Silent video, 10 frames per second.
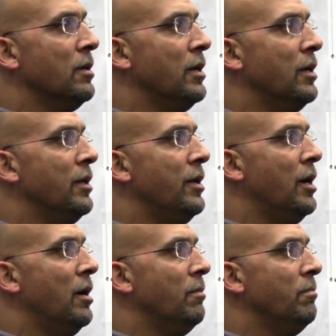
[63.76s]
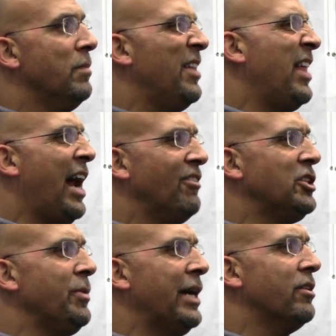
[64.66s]
and um, and then
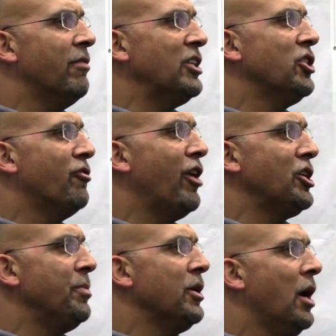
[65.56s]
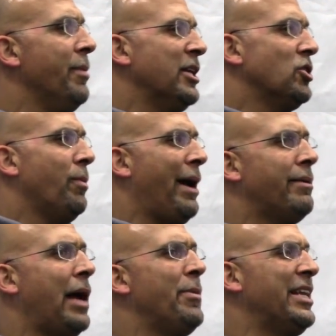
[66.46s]
obviously we got the rest of the freshmen coming in. So by
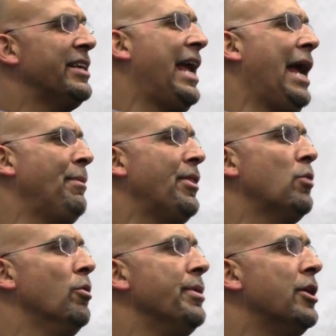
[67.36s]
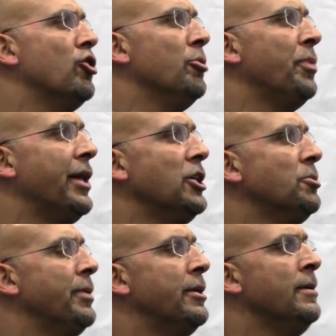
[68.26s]
the time we get to camp, I think we'll be in a good place.
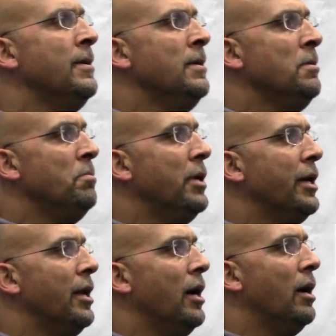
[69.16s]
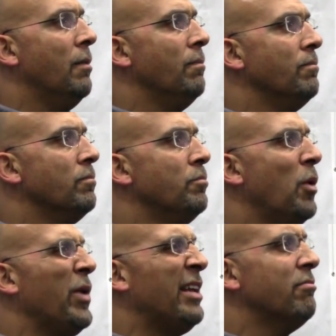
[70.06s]
But but um,
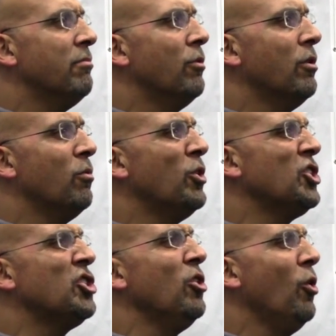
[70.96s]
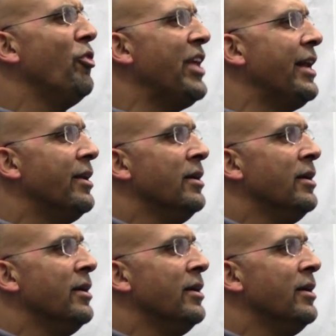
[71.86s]
but we we're, we're just a little thin,